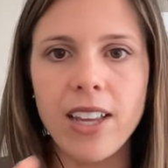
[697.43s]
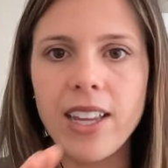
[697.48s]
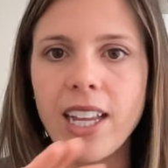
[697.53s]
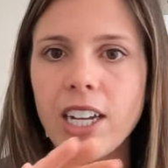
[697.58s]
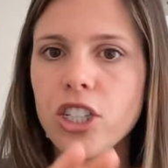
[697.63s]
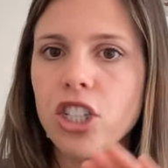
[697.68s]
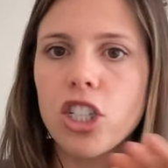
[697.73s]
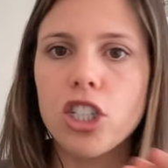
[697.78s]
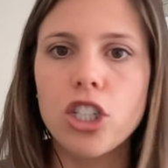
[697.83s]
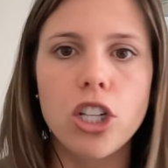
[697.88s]

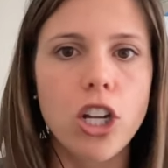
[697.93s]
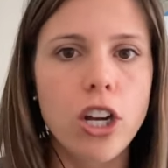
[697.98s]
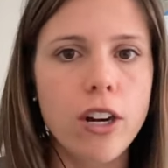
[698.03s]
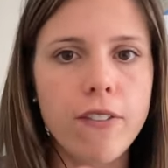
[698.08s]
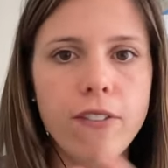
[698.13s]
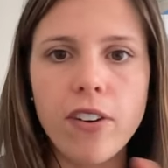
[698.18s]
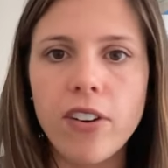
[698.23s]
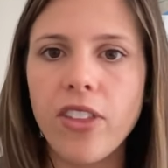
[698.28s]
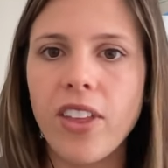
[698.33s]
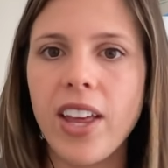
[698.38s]
Let's just look
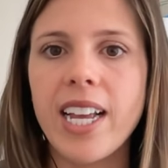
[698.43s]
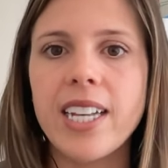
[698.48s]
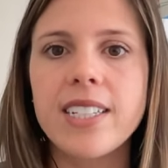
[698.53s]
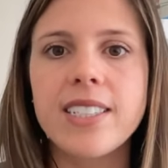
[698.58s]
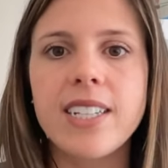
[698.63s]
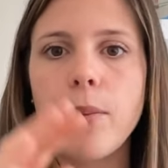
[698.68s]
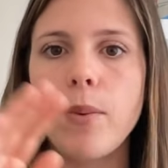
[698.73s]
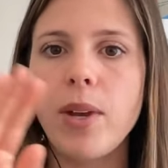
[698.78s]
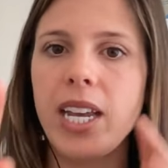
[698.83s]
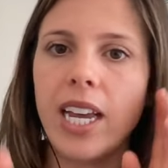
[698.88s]
for things
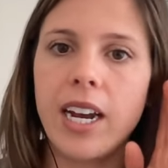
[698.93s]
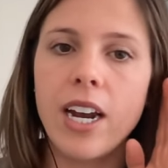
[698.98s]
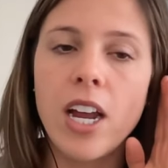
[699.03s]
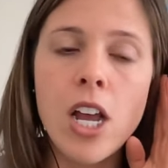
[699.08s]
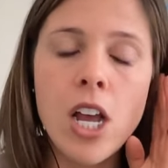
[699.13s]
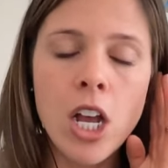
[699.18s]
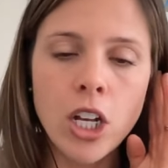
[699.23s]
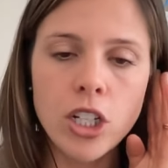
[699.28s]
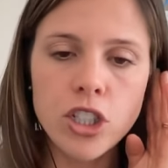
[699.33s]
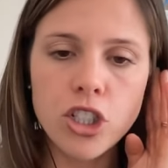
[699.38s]
that we can
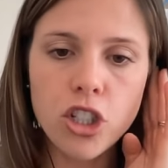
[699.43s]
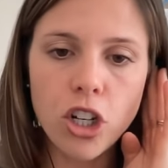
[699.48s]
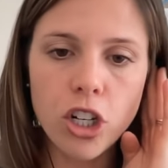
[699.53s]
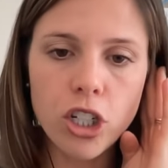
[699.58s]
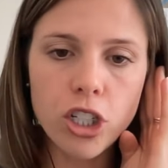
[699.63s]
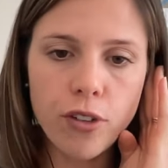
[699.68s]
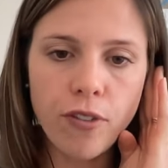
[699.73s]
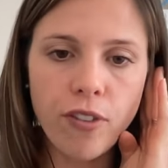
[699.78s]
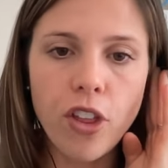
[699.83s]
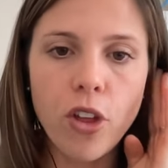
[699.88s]

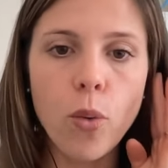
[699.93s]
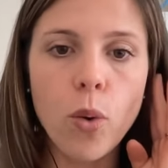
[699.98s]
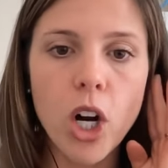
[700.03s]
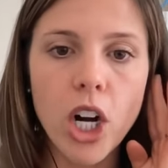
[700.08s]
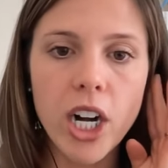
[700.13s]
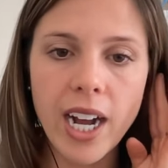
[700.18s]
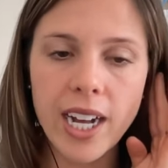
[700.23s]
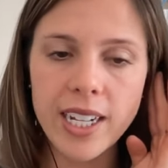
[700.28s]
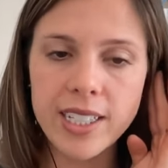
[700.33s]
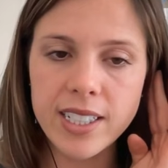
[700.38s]
search for the
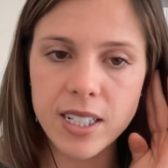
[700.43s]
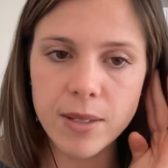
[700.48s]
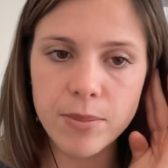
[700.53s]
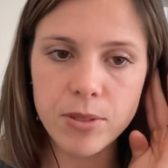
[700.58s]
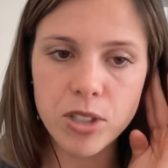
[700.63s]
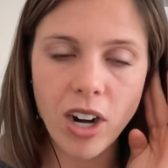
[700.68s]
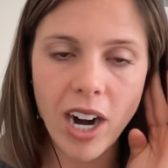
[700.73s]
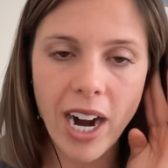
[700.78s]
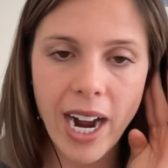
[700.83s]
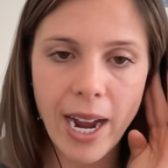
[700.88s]
word
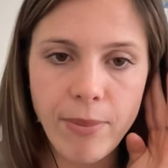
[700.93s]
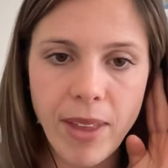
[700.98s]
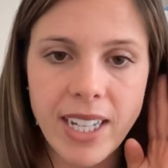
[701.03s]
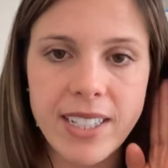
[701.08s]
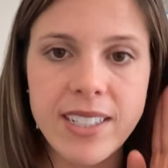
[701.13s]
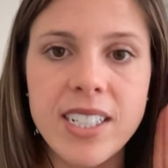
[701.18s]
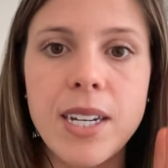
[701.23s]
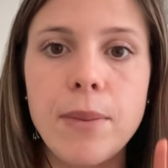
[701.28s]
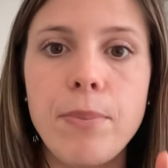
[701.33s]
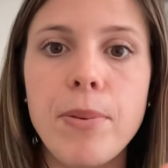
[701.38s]
unsubscribe.
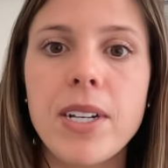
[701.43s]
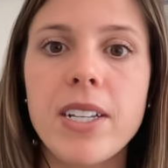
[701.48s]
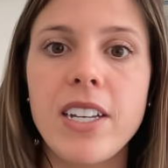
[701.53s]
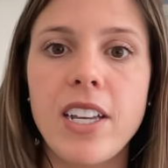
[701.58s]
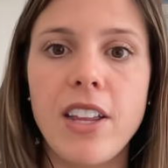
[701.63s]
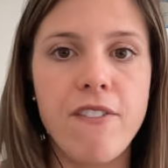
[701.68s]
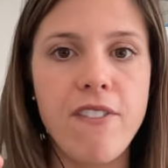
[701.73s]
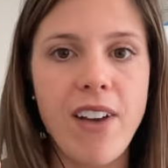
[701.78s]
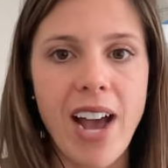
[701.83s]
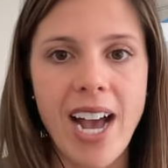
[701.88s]
That's typically
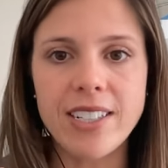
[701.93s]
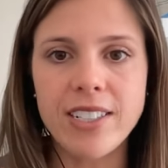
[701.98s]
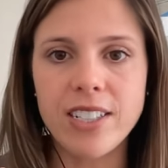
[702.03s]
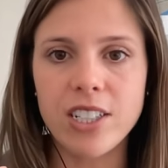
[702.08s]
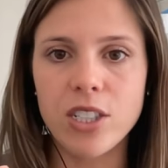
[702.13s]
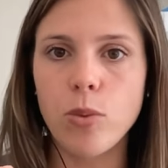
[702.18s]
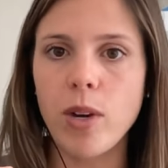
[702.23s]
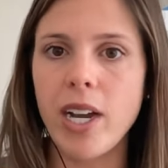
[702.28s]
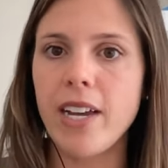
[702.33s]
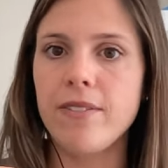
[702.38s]
the
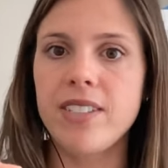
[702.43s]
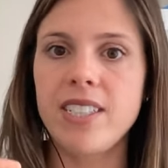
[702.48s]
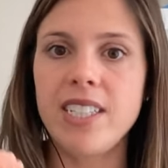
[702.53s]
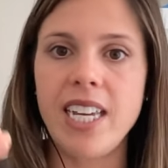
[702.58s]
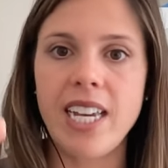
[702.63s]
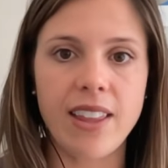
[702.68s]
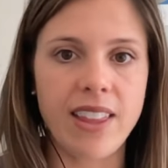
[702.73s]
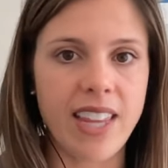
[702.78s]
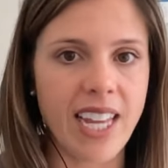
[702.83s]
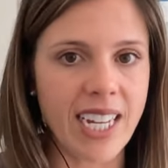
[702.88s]
fastest way of
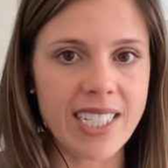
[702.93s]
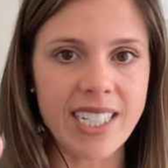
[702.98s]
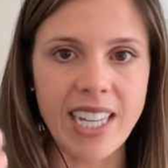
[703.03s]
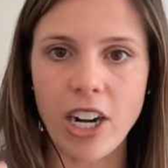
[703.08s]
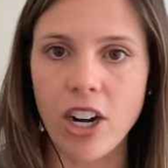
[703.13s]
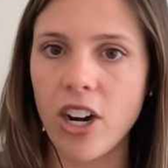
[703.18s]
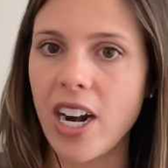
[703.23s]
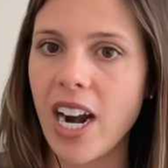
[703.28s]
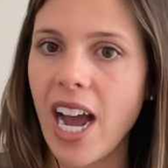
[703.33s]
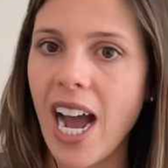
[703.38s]
seeing things that
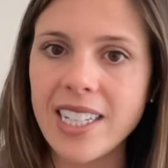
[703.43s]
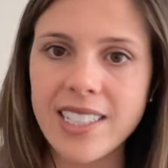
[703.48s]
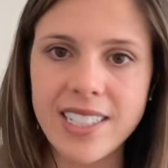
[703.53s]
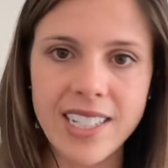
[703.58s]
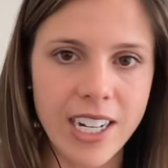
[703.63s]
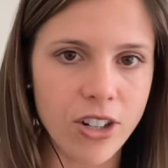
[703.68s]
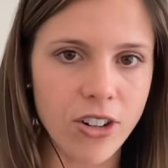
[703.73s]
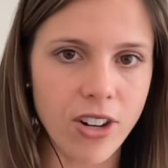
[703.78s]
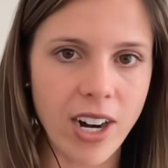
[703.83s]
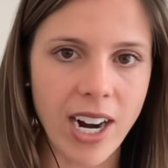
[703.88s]
are not
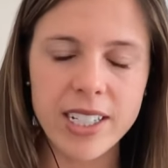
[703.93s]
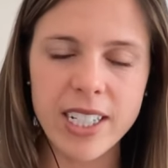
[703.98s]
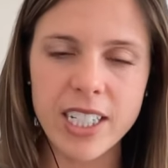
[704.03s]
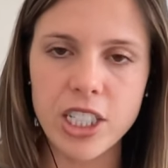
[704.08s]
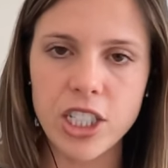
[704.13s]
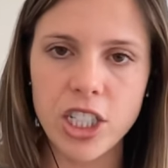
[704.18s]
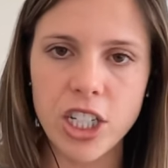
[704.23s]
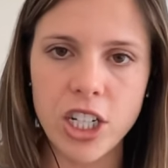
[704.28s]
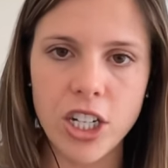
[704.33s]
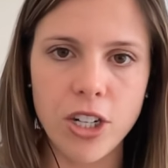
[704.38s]
sent directly
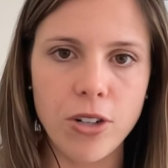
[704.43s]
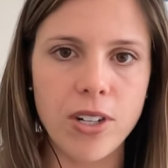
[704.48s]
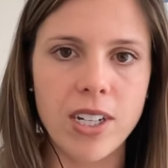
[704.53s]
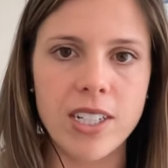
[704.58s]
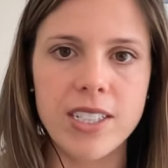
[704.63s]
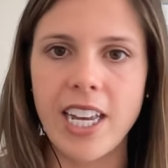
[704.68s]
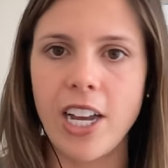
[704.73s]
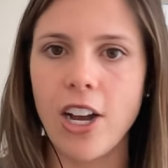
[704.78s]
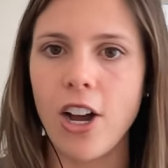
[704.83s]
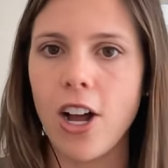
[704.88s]
to you because
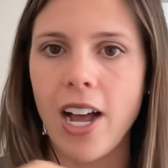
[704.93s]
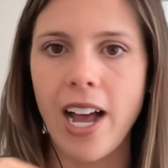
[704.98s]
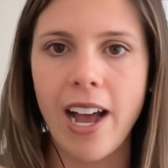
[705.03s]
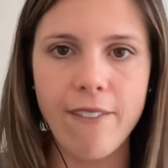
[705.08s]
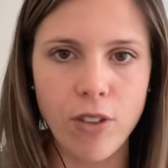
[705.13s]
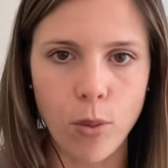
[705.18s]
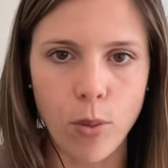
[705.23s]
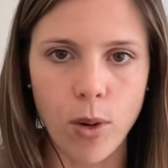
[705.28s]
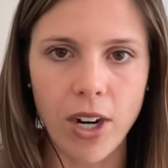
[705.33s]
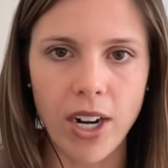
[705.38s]
they all have
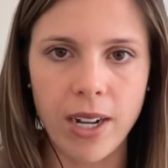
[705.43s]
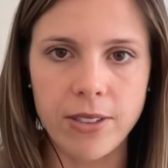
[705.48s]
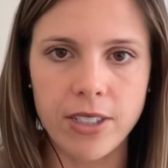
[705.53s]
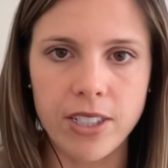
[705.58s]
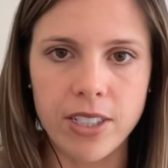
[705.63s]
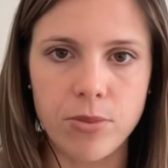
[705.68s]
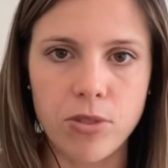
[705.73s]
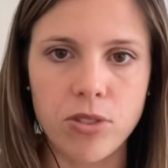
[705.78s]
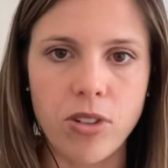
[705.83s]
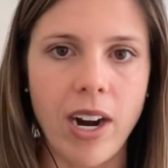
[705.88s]
the word
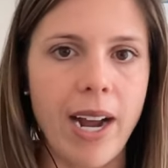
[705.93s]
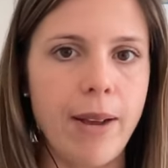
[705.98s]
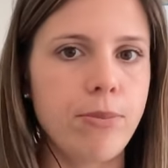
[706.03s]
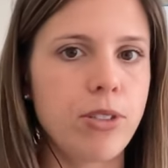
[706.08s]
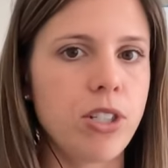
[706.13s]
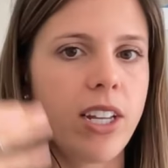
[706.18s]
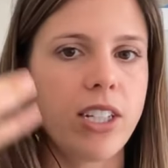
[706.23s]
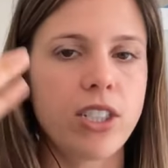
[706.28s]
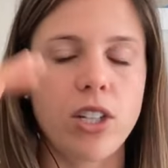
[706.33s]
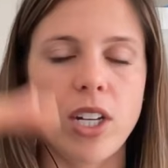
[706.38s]
unsubscribe.
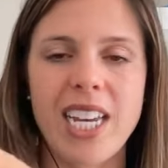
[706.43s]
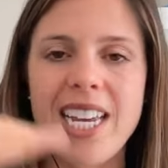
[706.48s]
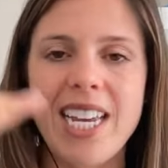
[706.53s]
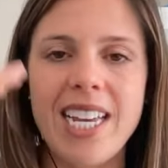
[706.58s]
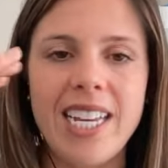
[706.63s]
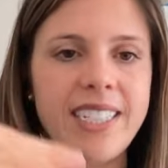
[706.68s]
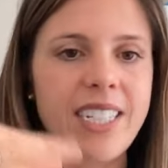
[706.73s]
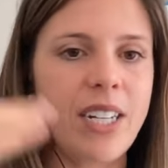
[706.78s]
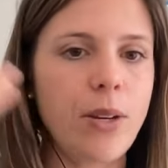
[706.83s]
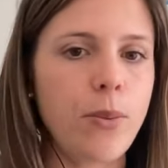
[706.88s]
So that's an
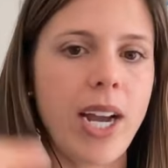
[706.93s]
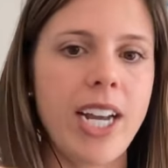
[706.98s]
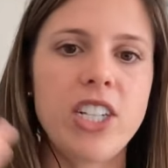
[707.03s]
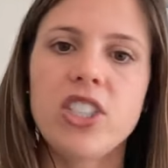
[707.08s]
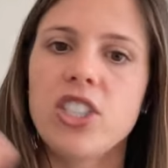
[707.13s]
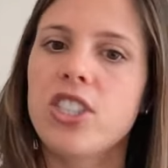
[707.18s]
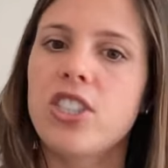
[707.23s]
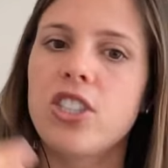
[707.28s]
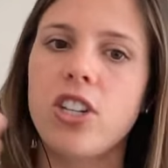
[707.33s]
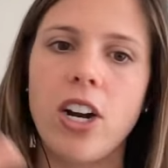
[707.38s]
easy way,
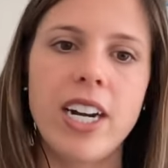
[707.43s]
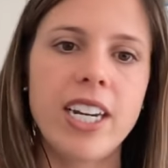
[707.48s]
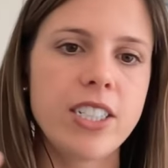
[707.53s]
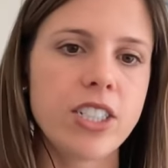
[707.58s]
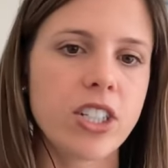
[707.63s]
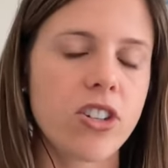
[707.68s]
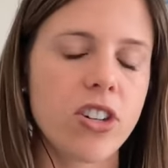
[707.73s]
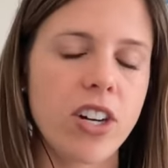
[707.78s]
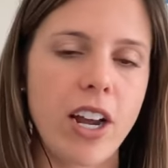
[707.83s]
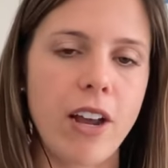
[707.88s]
just starting
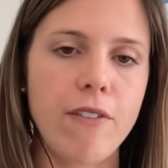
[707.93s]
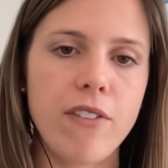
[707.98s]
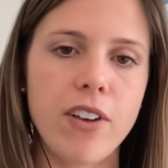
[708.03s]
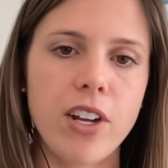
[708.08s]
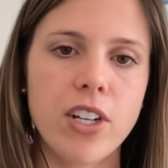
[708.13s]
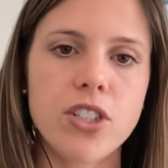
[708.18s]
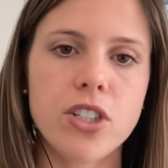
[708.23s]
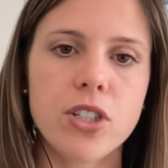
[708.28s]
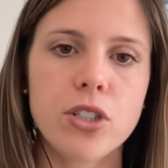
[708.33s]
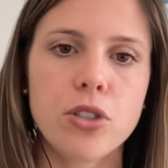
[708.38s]
to create
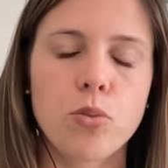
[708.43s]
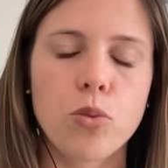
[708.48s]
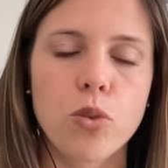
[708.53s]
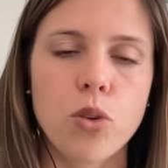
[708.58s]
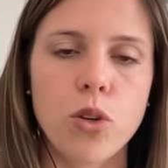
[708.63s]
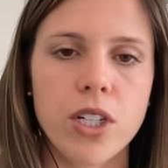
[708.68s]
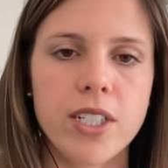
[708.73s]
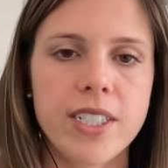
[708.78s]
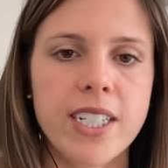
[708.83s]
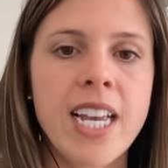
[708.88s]
filters,
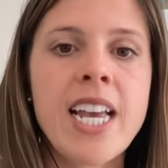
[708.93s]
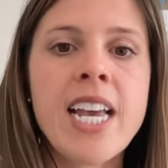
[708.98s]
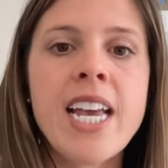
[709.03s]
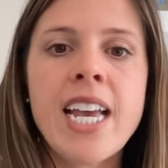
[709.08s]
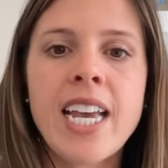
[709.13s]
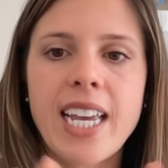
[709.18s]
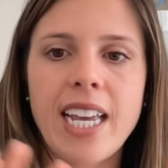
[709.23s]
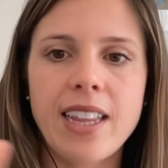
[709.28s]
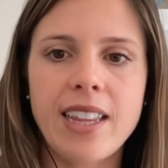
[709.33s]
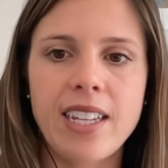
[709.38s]
rules,
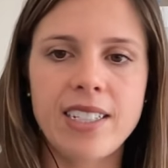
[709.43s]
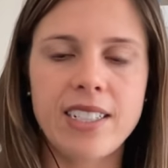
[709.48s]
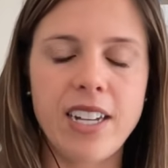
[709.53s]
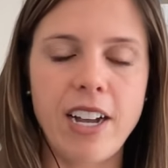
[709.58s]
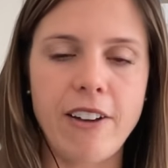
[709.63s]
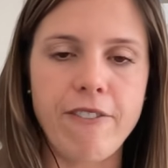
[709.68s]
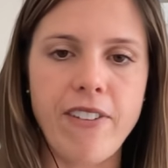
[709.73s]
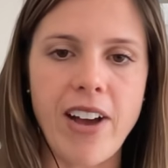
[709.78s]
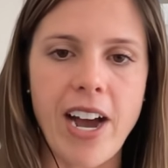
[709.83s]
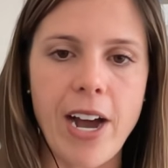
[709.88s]
get the
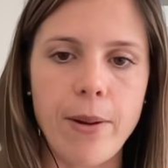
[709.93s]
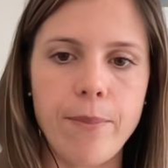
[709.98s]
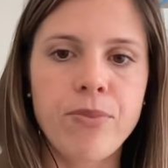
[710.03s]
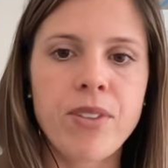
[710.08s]
stuff out.